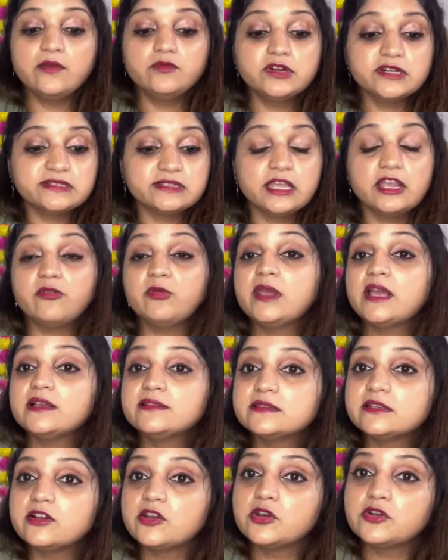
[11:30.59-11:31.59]
I would say
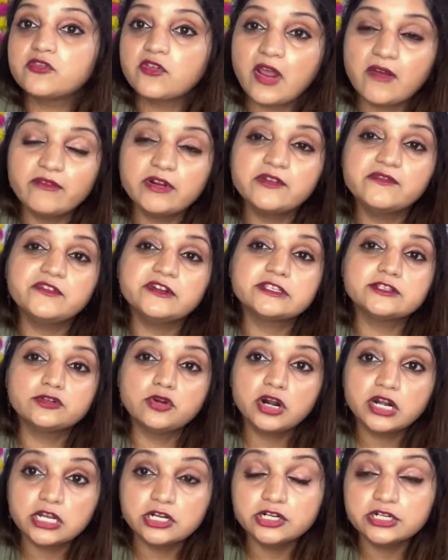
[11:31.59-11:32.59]
reconsider your travel if
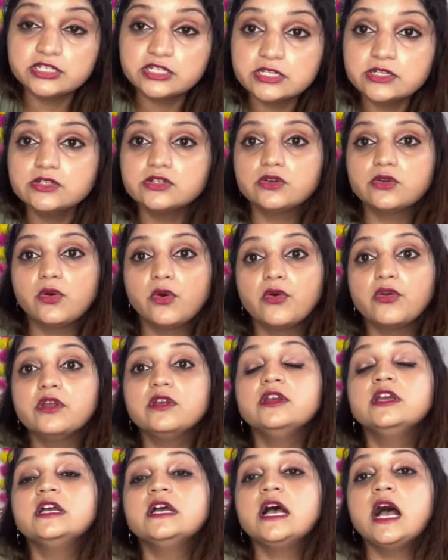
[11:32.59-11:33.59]
it's not urgent to go
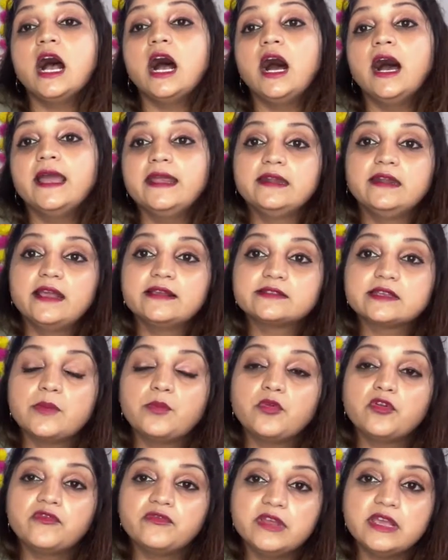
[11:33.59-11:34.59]
in next
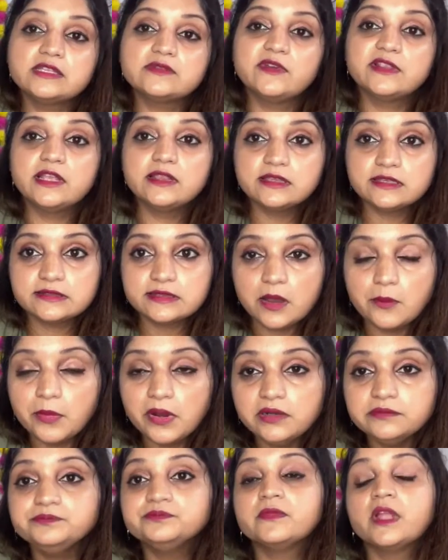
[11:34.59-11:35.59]
couple of weeks within
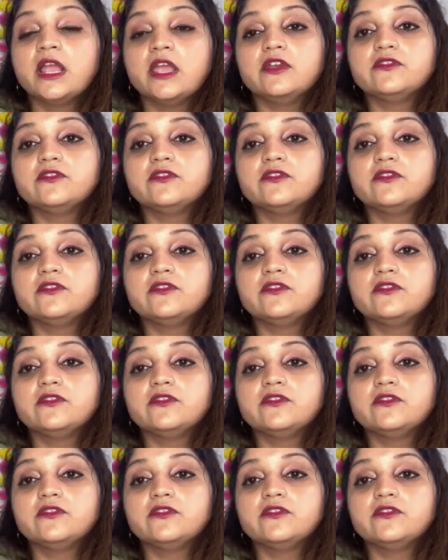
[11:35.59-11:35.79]
December.